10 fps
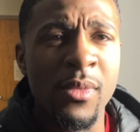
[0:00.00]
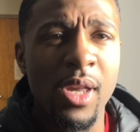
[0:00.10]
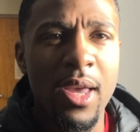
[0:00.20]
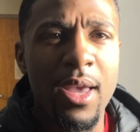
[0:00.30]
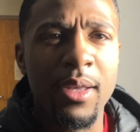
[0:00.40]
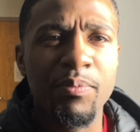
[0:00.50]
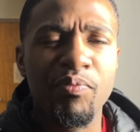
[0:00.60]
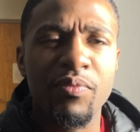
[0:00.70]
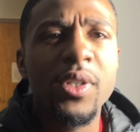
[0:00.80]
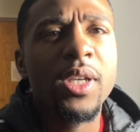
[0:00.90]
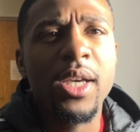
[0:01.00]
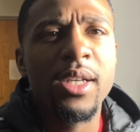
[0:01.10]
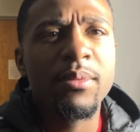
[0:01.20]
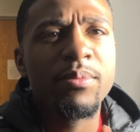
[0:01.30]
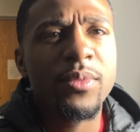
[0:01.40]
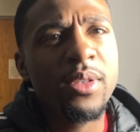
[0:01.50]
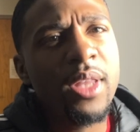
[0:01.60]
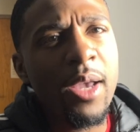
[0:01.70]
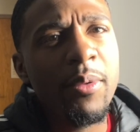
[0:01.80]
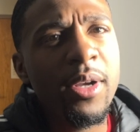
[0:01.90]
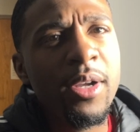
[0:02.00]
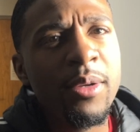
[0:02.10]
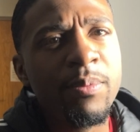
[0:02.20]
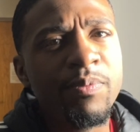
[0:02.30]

And yeah, they were